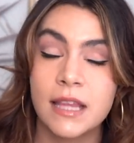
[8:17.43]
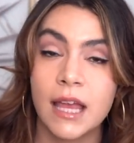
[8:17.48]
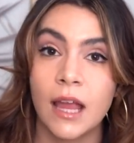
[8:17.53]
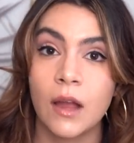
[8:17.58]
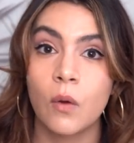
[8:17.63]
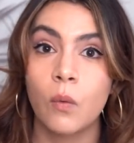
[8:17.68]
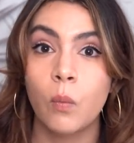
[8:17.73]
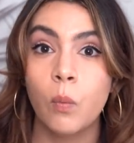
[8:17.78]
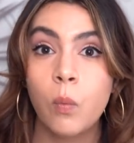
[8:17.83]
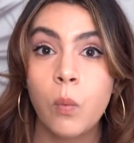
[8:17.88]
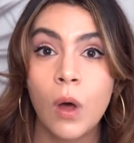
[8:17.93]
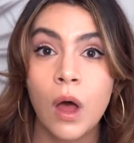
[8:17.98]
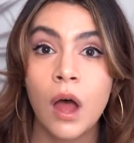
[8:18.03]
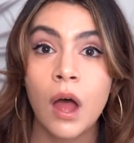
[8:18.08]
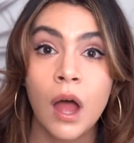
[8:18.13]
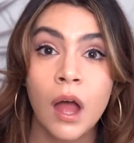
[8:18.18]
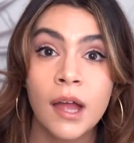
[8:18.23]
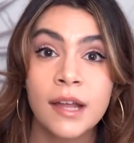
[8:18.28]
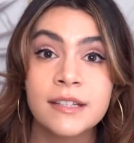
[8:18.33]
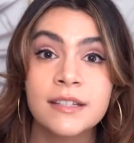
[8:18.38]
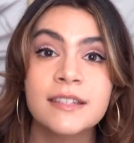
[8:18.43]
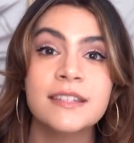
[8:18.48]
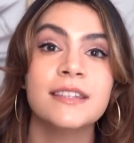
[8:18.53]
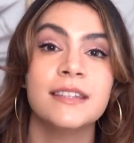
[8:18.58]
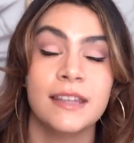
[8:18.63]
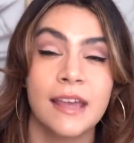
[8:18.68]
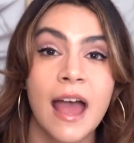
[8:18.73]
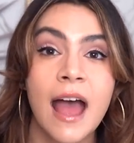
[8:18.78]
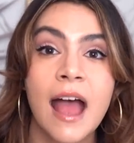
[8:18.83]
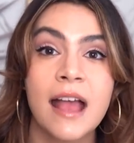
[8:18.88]
Like, what?
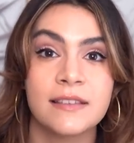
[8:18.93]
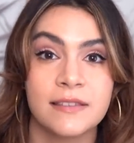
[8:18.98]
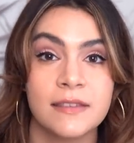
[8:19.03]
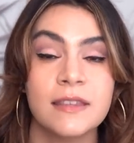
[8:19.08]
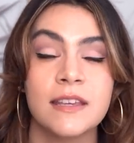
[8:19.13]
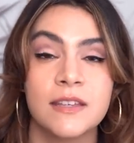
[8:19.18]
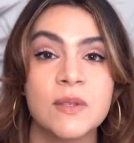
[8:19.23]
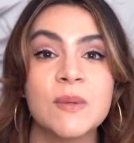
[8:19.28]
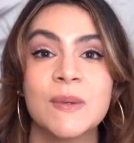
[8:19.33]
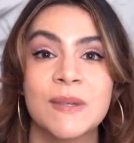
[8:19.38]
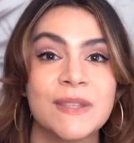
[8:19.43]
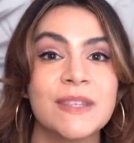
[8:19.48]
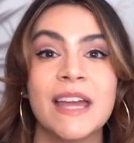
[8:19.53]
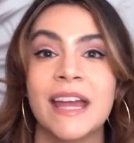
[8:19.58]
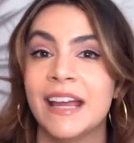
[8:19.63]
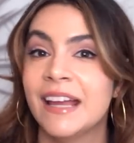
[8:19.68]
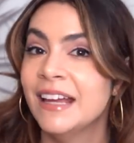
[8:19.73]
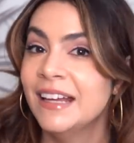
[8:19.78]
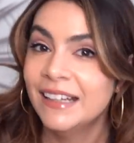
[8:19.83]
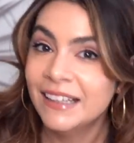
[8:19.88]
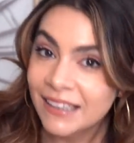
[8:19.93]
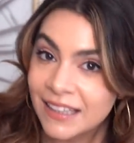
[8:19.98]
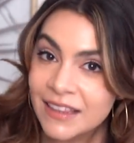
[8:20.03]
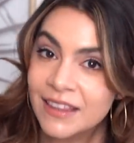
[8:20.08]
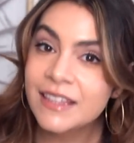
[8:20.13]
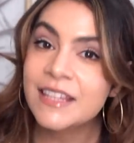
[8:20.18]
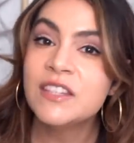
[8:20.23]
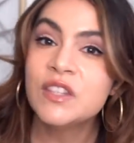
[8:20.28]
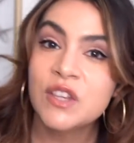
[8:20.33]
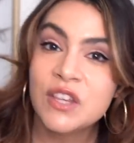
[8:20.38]
Yes, this was like,
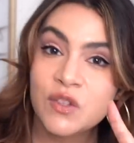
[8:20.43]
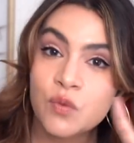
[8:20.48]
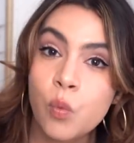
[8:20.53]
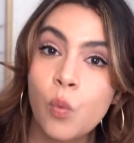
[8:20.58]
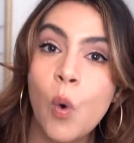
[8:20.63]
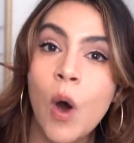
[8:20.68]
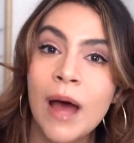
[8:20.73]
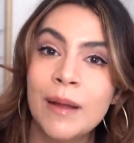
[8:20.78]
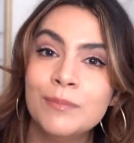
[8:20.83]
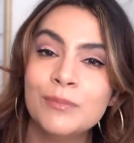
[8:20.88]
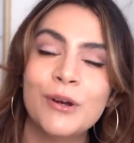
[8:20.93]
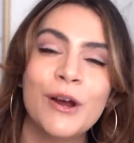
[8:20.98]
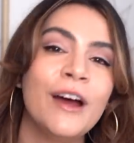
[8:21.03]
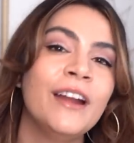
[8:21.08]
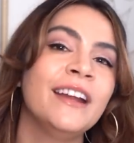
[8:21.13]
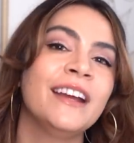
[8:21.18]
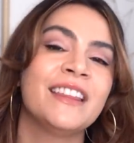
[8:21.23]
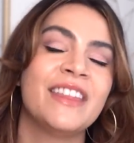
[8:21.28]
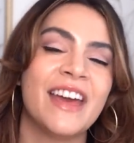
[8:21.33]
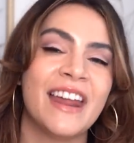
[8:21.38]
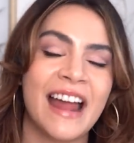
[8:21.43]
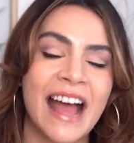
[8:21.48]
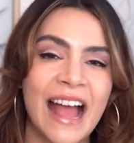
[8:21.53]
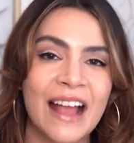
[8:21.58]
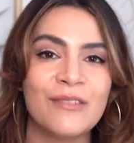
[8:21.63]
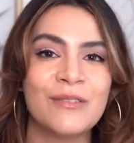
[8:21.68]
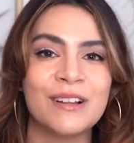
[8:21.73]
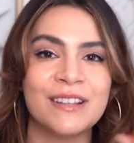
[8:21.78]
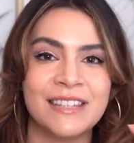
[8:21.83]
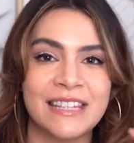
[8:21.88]
this is one product that
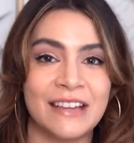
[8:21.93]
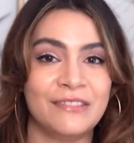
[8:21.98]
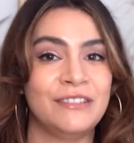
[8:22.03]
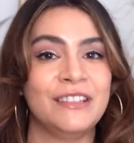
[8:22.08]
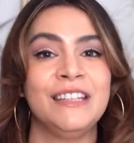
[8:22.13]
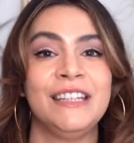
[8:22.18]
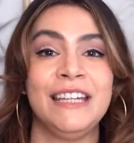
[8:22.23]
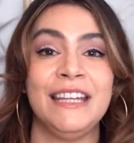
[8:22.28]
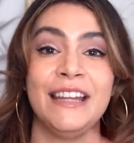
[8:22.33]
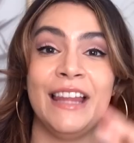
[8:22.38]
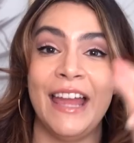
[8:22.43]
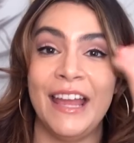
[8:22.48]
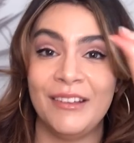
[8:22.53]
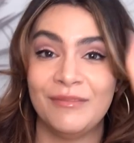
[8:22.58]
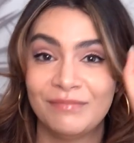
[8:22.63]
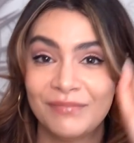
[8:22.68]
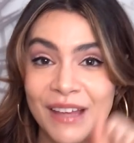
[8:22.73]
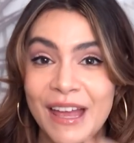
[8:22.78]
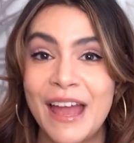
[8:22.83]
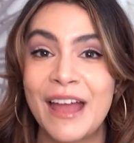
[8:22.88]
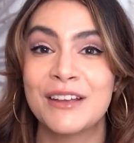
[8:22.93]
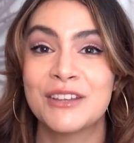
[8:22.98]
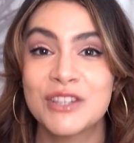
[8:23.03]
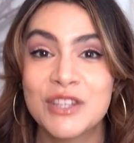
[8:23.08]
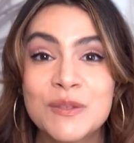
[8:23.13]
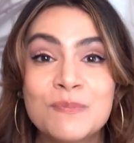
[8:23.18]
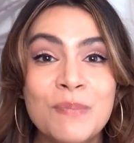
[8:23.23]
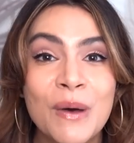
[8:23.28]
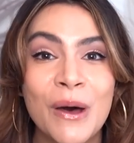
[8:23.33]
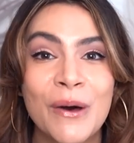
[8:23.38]
I will definitely like
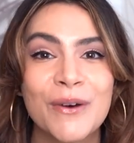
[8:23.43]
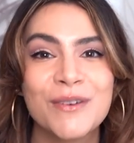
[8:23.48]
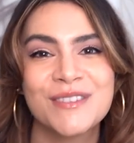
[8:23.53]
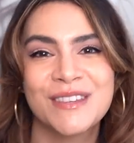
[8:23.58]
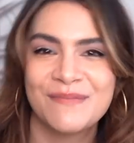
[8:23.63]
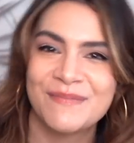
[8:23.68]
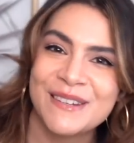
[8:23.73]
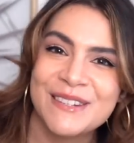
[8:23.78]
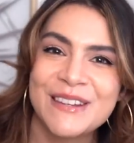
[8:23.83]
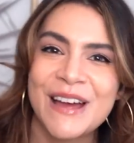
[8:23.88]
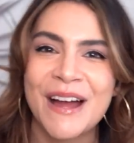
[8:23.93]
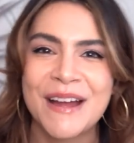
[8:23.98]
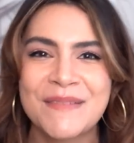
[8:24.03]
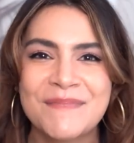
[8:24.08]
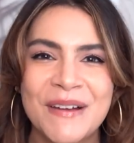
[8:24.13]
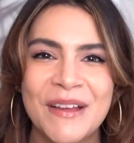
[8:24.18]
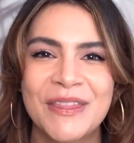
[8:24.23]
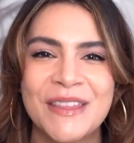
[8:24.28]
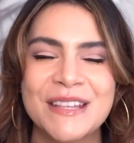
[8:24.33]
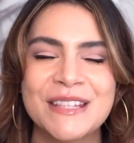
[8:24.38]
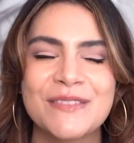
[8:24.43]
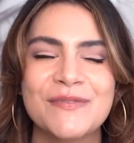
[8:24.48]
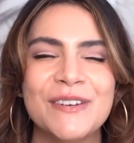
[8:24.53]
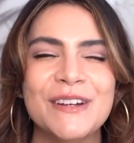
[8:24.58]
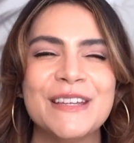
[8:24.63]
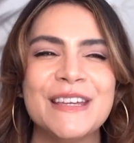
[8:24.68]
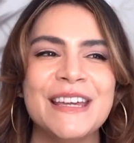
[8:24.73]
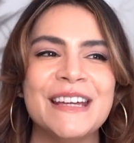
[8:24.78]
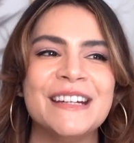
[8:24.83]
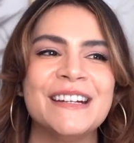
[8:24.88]
exposed. I've been talking about this
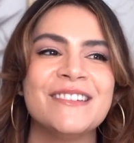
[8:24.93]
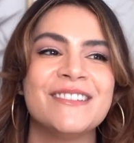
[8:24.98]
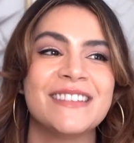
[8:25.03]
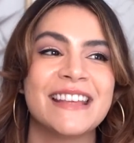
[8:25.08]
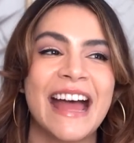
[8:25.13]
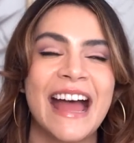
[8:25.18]
for years.